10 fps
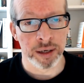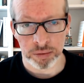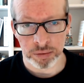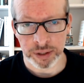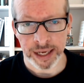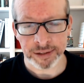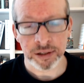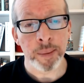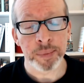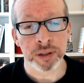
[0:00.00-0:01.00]

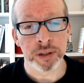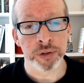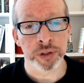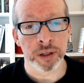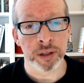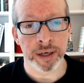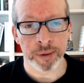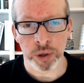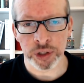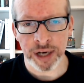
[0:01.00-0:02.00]
desktop solution,
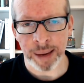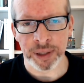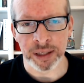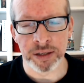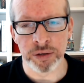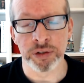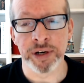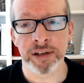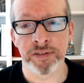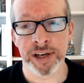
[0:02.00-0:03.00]
like what should happen in the user
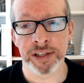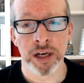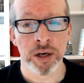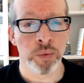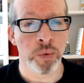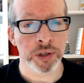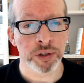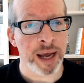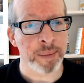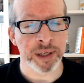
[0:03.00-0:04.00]
interface, what
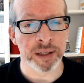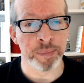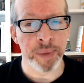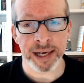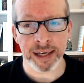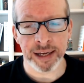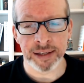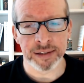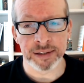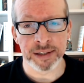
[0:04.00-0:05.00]
should happen in the back
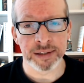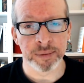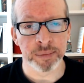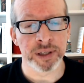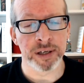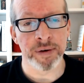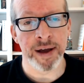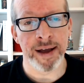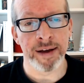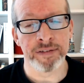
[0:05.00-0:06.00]
end systems that you
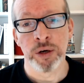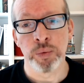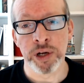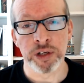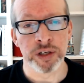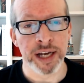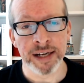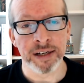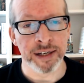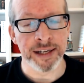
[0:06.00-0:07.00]
have, which
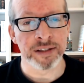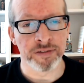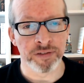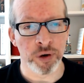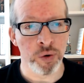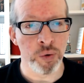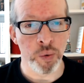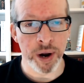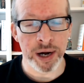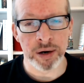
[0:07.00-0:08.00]
data needs to flow
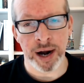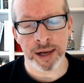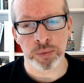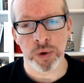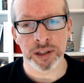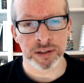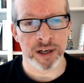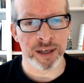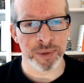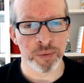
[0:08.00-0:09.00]
where, at what
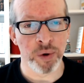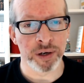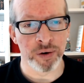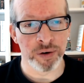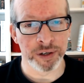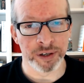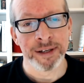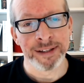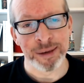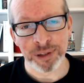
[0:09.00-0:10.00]
time, in what
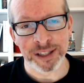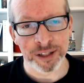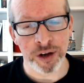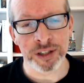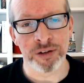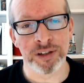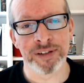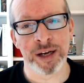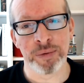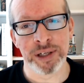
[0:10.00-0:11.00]
order. They will discuss all of
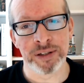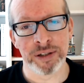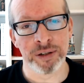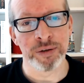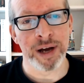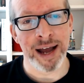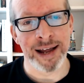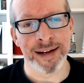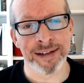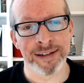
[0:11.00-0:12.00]
that with you
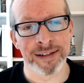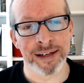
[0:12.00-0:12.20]
and